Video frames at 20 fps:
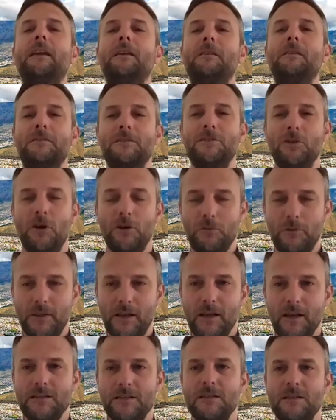Start with the
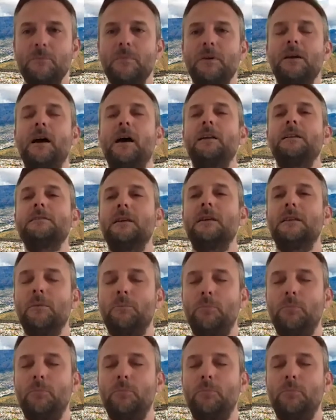customer, understand the